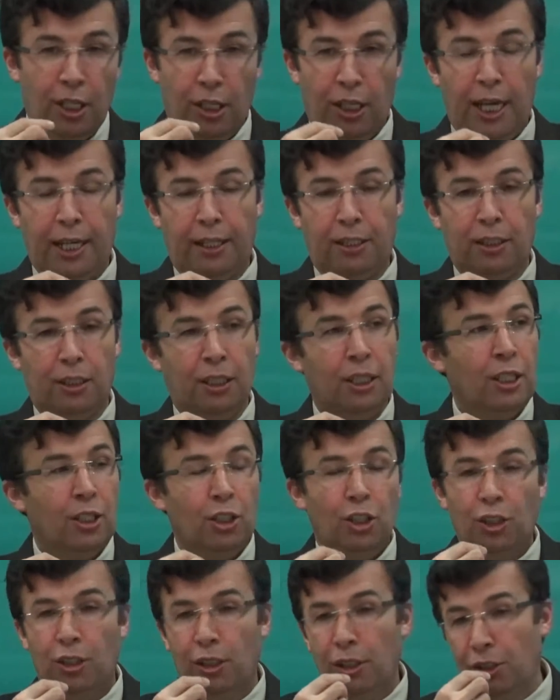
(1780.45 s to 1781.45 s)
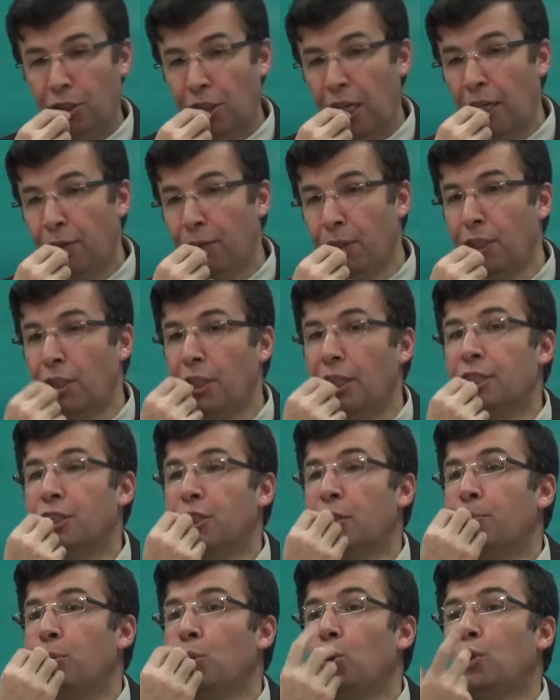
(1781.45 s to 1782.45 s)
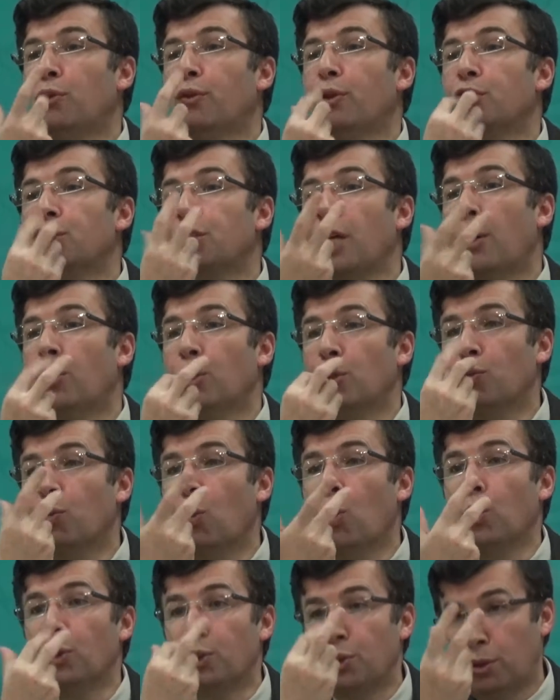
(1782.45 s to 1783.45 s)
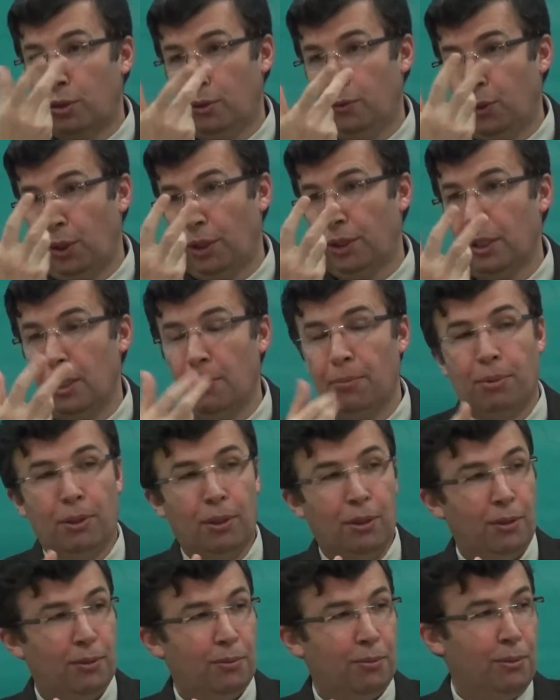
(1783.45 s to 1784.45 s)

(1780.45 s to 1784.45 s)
Like David is the beautiful sound voice, for example.